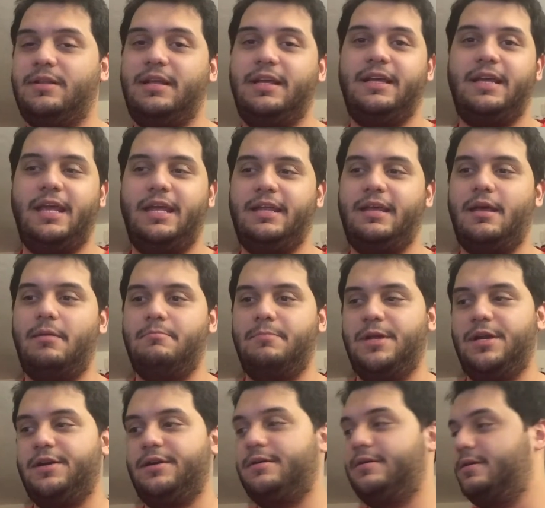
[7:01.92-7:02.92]
they can't get
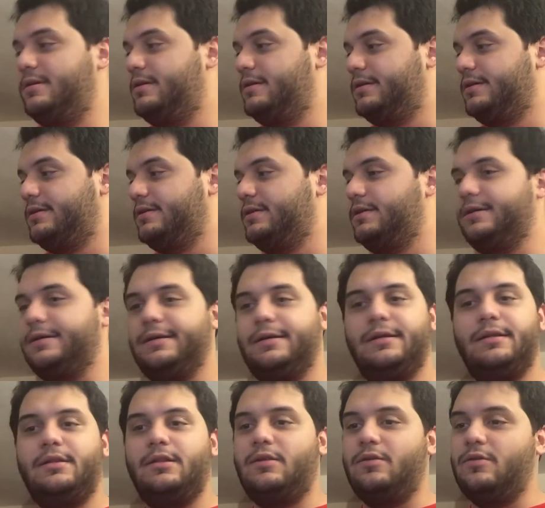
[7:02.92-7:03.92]
bitter.
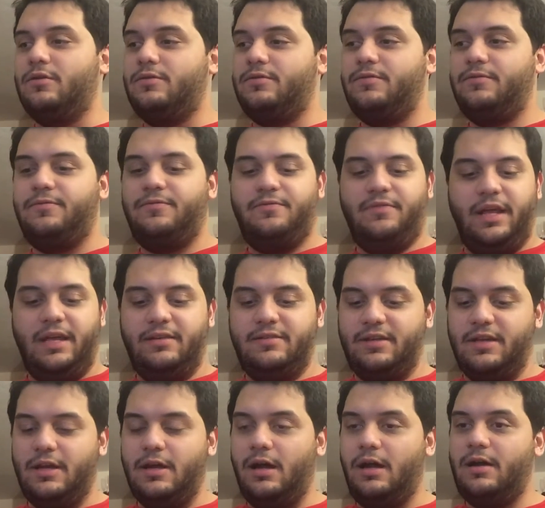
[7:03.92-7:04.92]
Those Fink
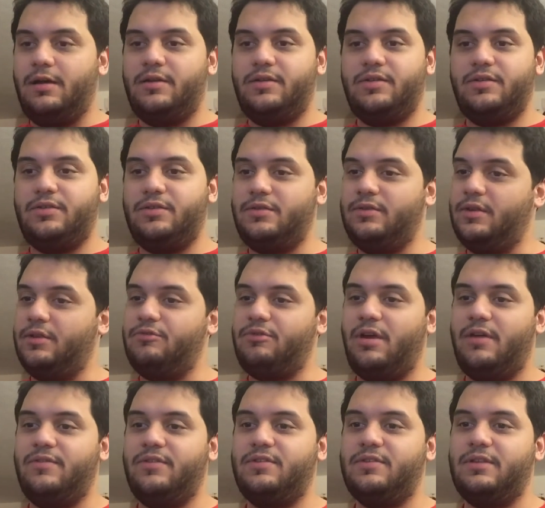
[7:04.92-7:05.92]
cigars, the
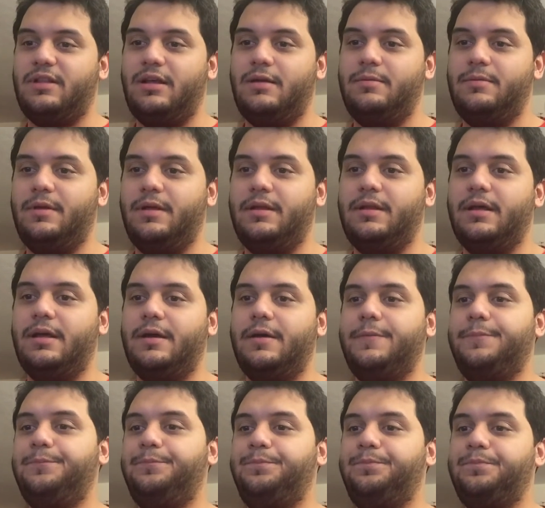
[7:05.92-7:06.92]
Travis Club and
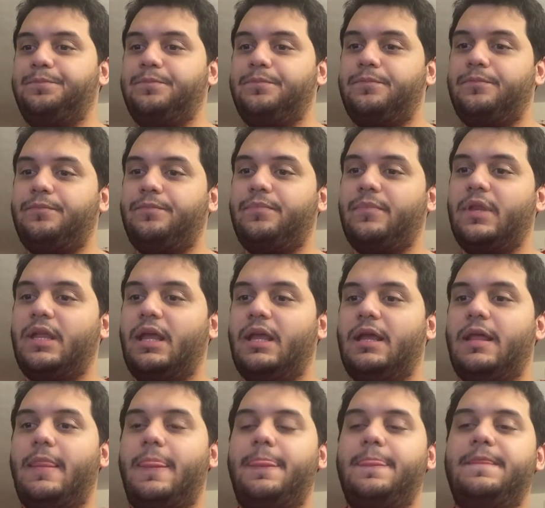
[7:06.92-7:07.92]

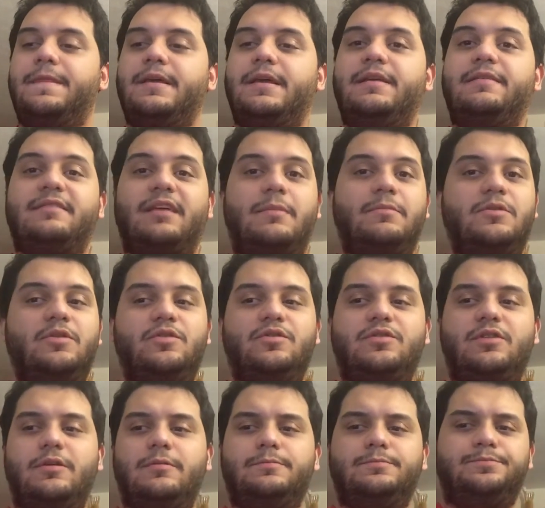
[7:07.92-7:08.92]
the Sam
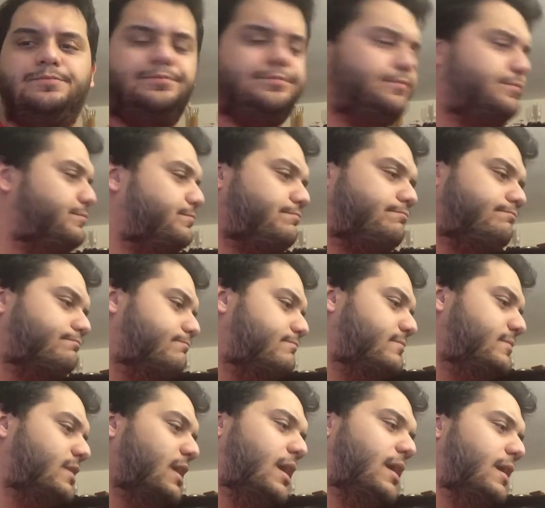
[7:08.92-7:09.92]
Houston,
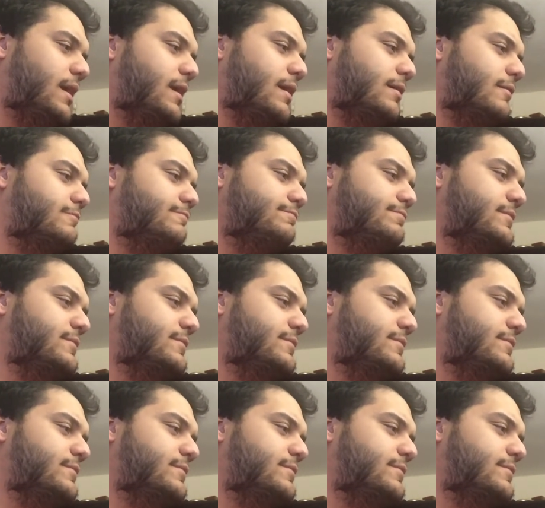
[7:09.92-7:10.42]
you